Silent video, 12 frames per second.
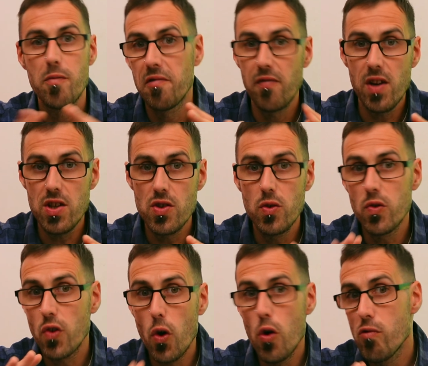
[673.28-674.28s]
professionals
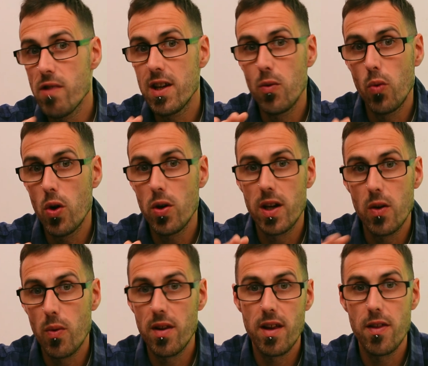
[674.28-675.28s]
already working
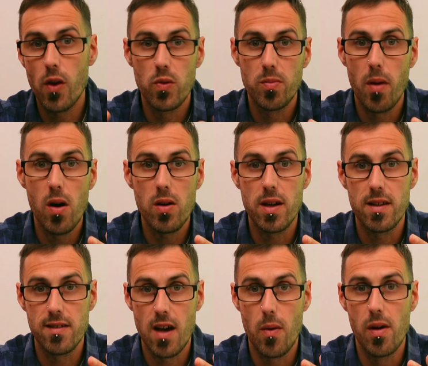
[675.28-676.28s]
within those markets,
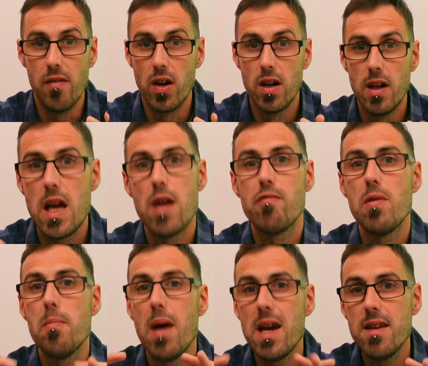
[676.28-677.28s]
however, it
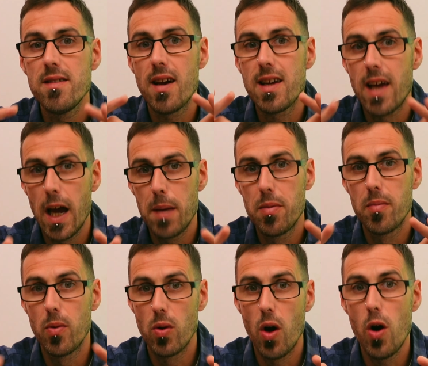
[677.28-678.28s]
remains a
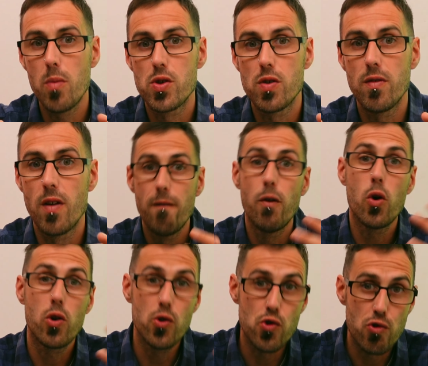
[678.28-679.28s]
capable option for
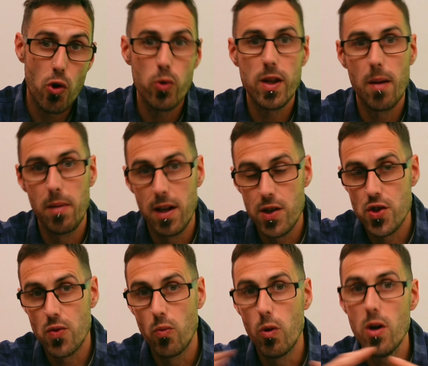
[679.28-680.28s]
controlled
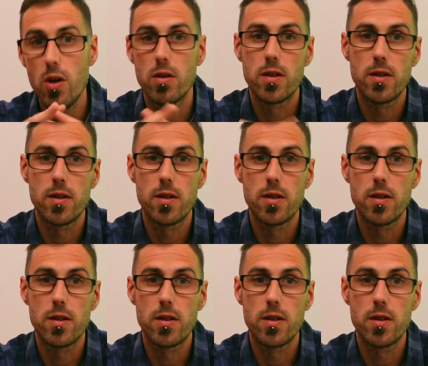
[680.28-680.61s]
demolition work.